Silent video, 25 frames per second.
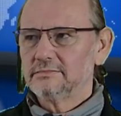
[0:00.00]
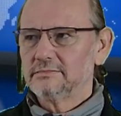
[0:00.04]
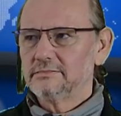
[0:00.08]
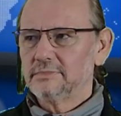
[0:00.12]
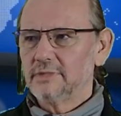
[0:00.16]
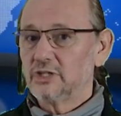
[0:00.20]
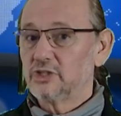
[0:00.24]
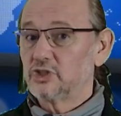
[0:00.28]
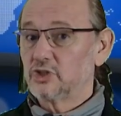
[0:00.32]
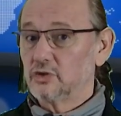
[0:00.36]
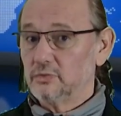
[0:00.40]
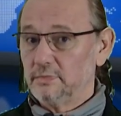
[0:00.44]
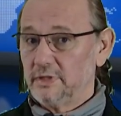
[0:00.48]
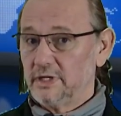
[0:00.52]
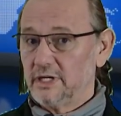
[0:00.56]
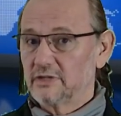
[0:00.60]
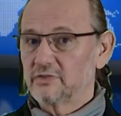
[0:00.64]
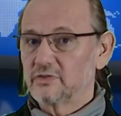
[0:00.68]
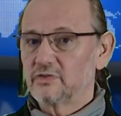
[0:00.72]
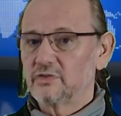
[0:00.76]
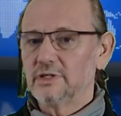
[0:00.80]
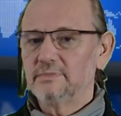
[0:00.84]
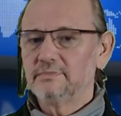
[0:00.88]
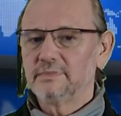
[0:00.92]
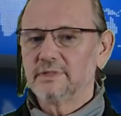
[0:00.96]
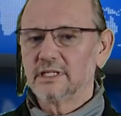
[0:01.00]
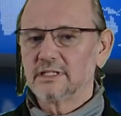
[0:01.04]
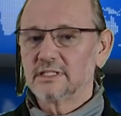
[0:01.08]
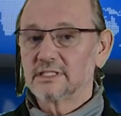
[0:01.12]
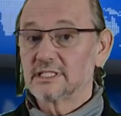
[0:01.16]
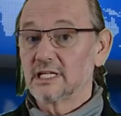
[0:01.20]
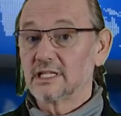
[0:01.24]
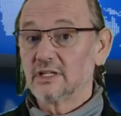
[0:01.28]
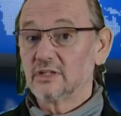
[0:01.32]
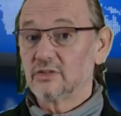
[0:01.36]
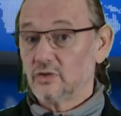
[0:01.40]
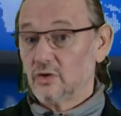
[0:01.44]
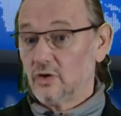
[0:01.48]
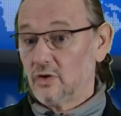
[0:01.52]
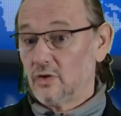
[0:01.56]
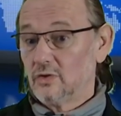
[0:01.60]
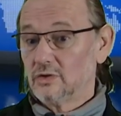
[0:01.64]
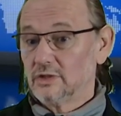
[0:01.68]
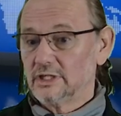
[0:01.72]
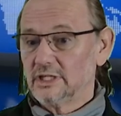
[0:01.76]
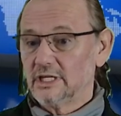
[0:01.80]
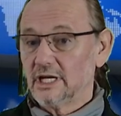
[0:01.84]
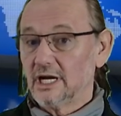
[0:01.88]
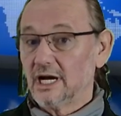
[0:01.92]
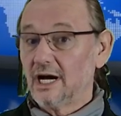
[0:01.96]
It should be encrypted so that
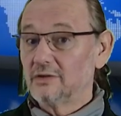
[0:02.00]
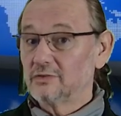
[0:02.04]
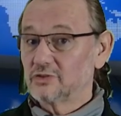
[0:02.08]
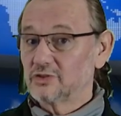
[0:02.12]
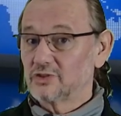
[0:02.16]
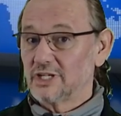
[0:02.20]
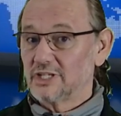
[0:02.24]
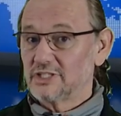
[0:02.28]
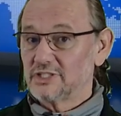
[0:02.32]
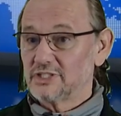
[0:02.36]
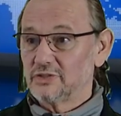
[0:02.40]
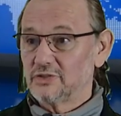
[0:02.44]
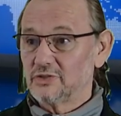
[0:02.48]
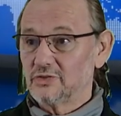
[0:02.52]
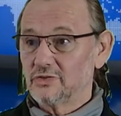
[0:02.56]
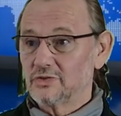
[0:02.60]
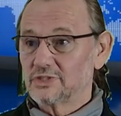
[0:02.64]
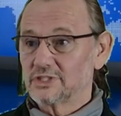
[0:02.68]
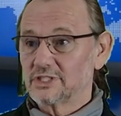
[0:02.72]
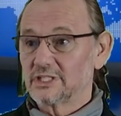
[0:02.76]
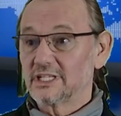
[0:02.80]
only authorized user